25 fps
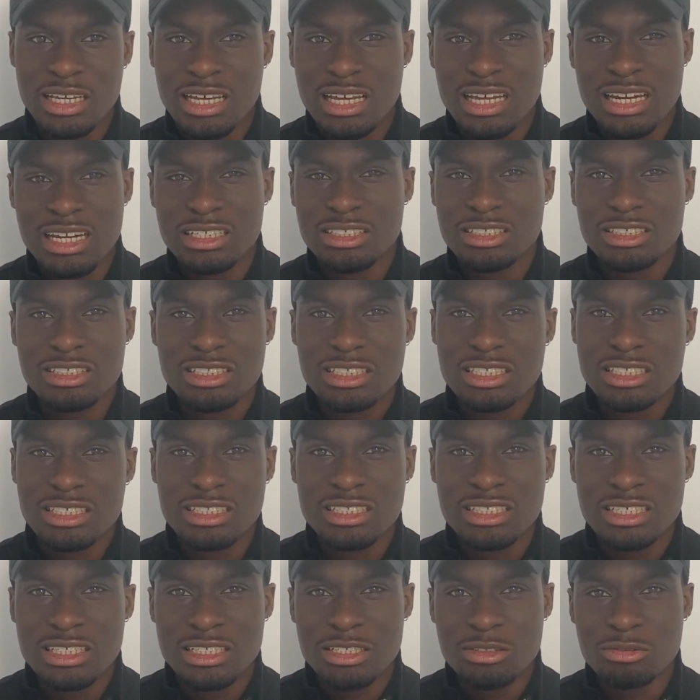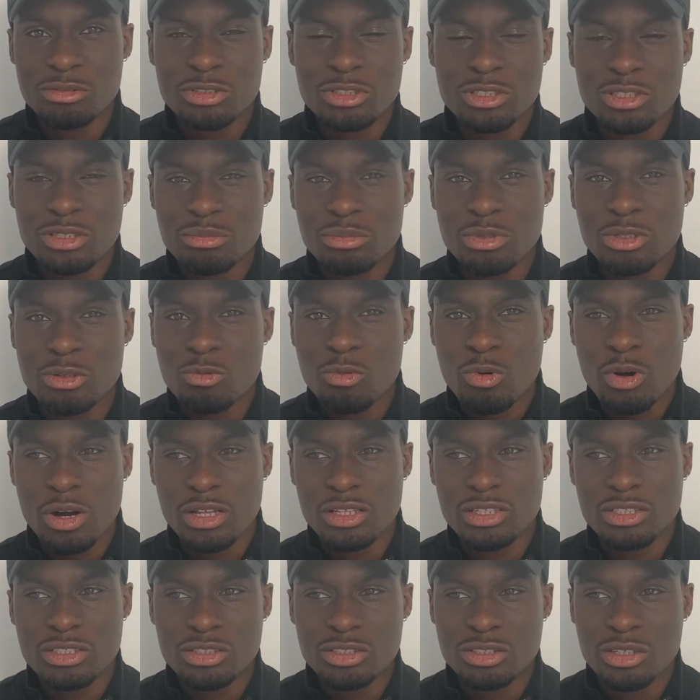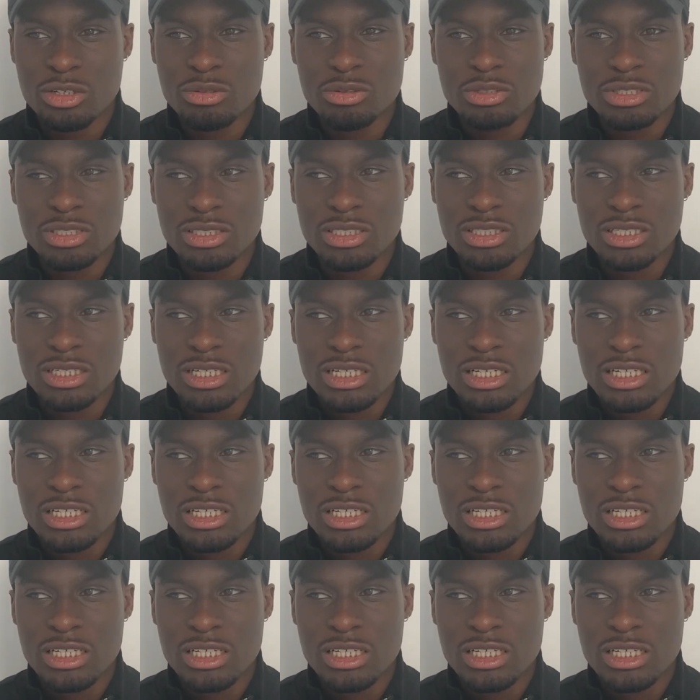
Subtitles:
and I just didn't think it was going to be worth showing.